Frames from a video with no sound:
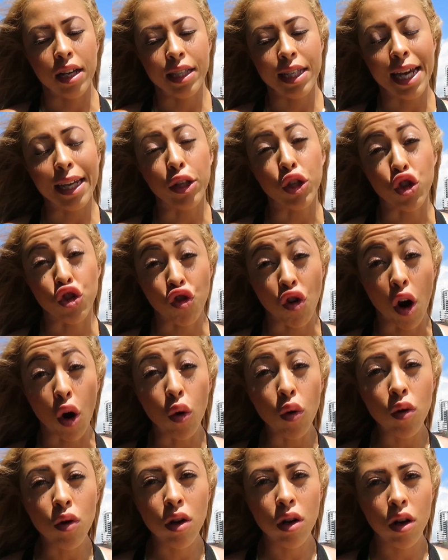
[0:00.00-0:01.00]
take control
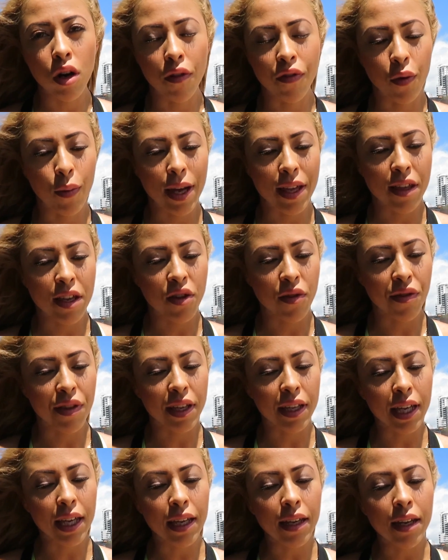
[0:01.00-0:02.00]
of the way that you're
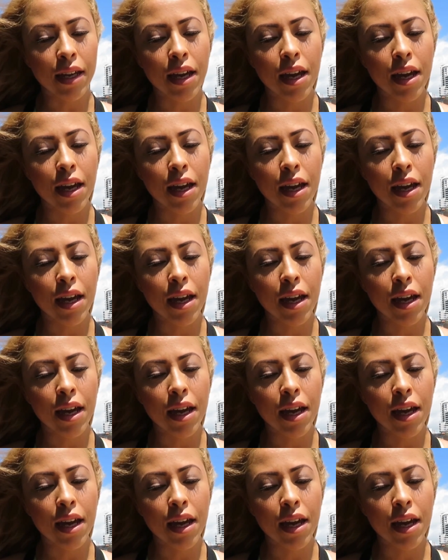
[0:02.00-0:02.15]
thinking.